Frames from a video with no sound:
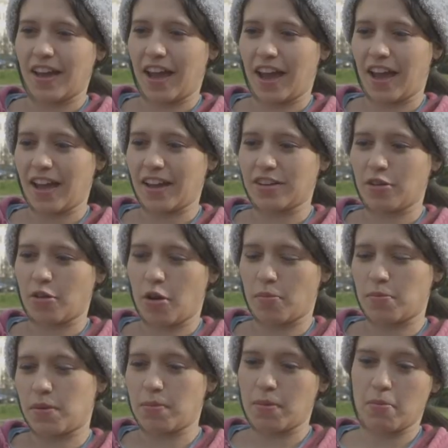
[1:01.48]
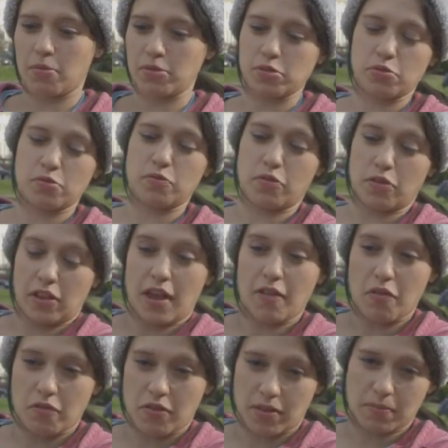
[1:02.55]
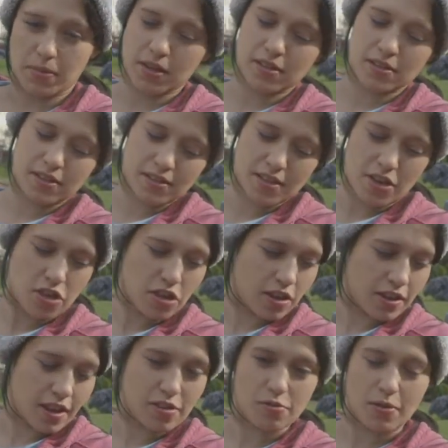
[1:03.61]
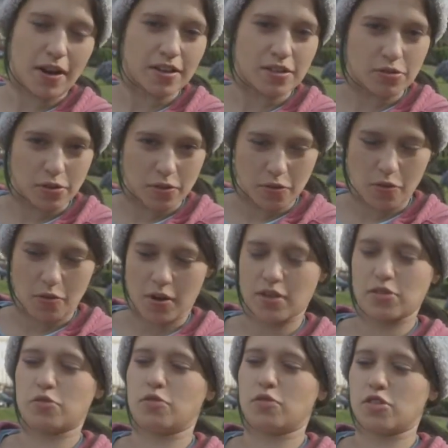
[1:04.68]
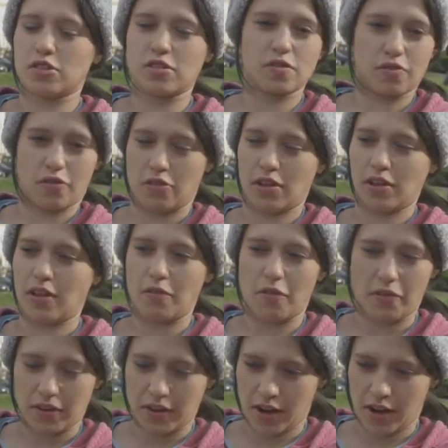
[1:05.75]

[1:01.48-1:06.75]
and you hope that people do it for the love of it, because essentially that's what I do it for. I do it just for the love of it.